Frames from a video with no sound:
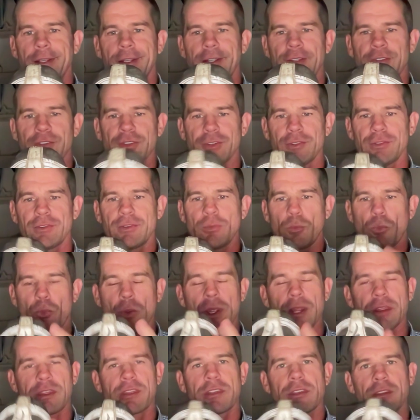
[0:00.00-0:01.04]
So the
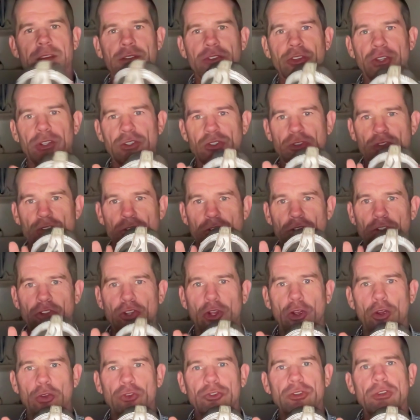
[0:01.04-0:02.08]
width, so your
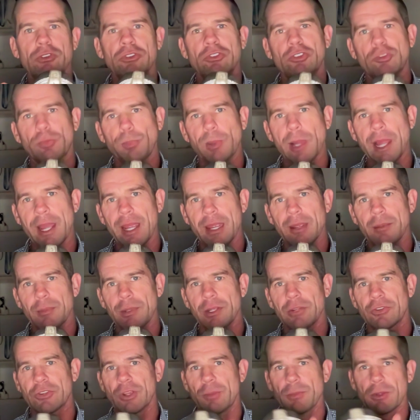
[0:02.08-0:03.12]
toes can splay a bit.
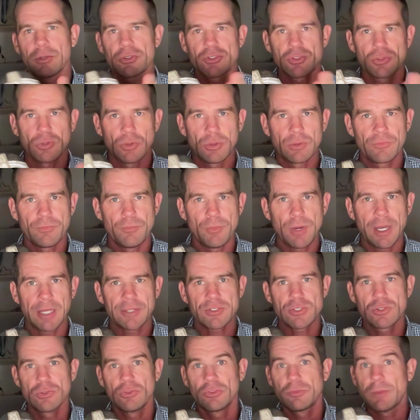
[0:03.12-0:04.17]
So I'm not sure if my
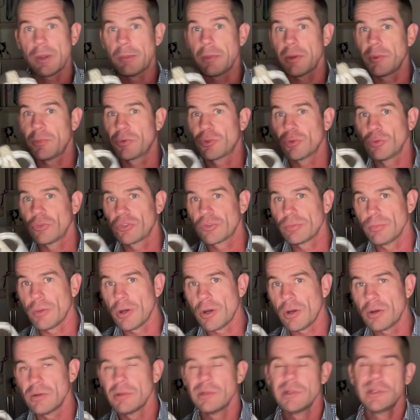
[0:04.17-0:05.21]
shoes may be too
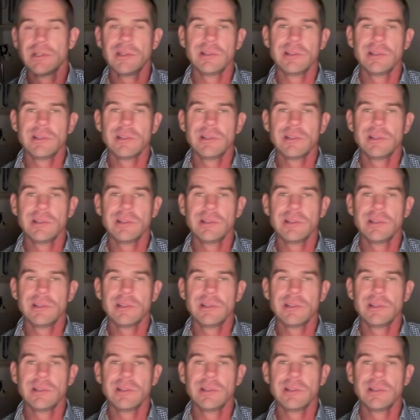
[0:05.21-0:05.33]
small.